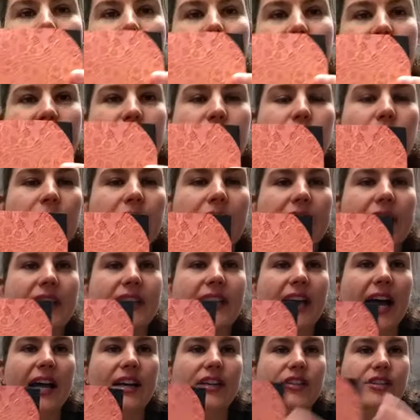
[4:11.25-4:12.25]
This one
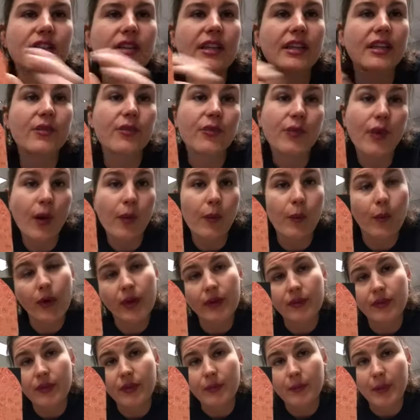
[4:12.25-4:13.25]
is actually from
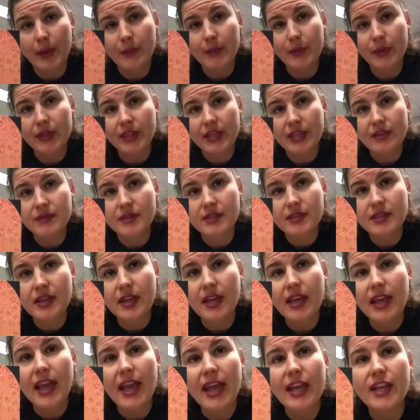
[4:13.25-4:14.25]
one of the maple leaves.
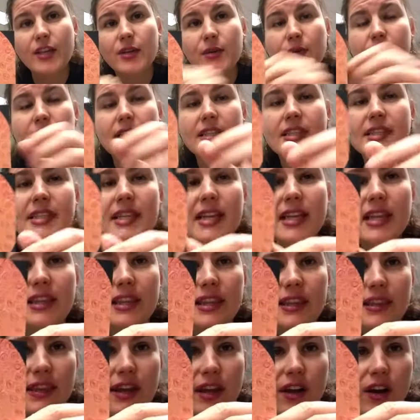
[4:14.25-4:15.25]
And you can see
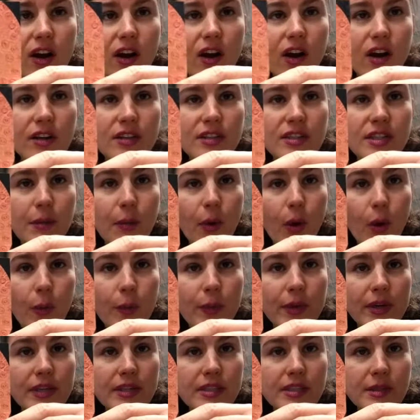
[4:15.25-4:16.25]
that there are some
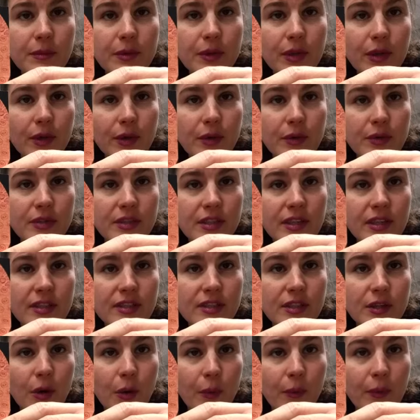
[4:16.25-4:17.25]
open and some closed.
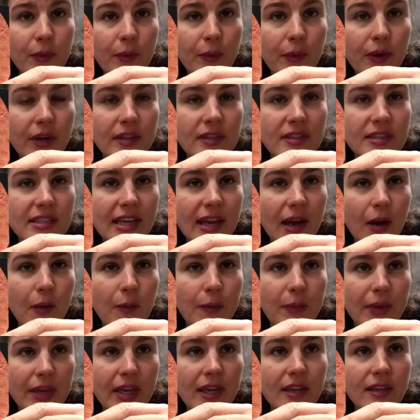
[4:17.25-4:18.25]
There's an open one. See how
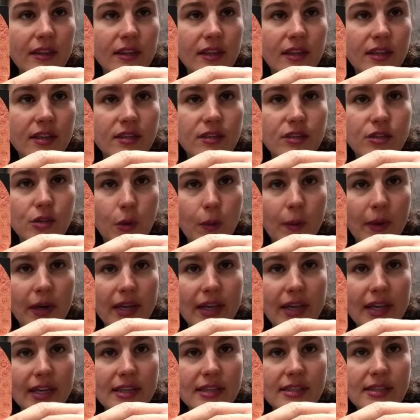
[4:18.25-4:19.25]
big the
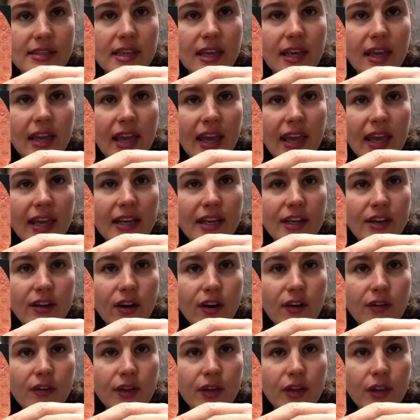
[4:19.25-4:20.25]
stoma is? And here
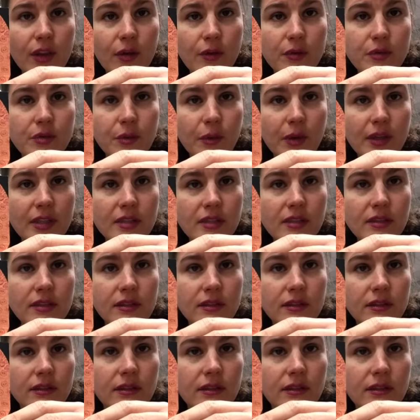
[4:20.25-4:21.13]
are the closed ones.